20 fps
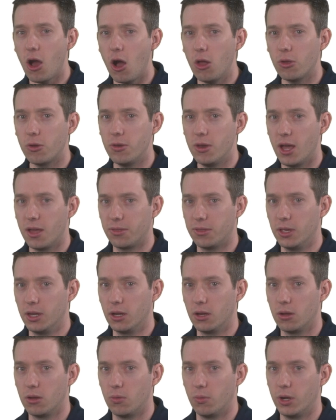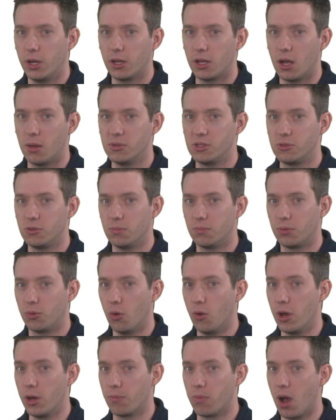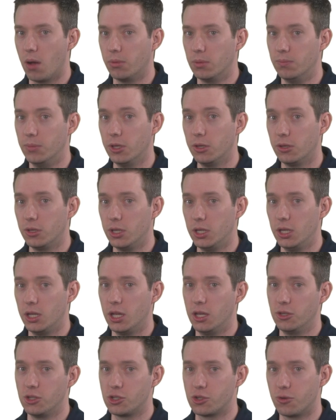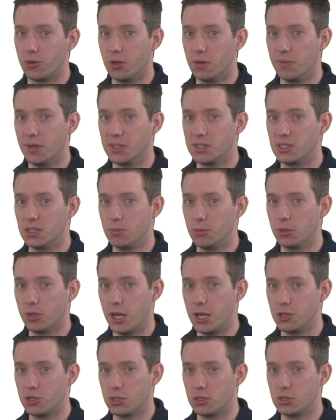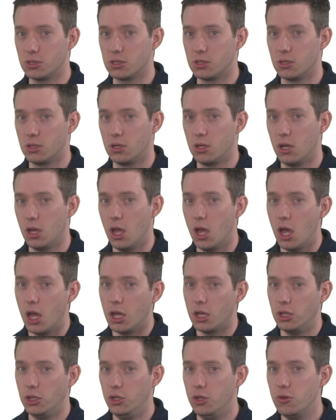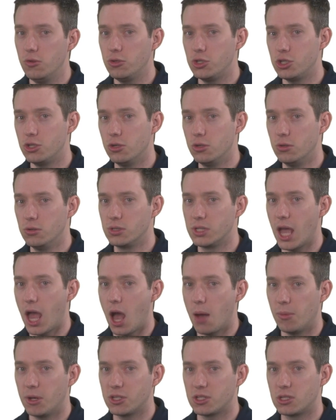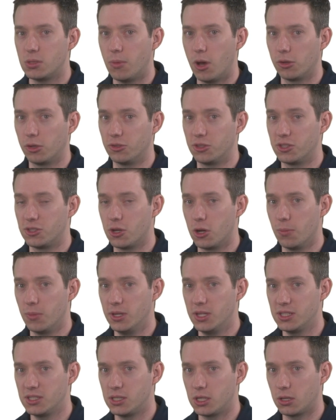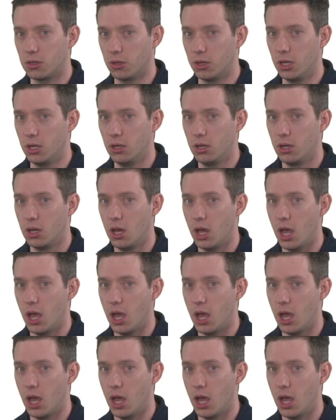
all or nothing when it comes to employing probability in discrete event simulations. You choose how much to model deterministically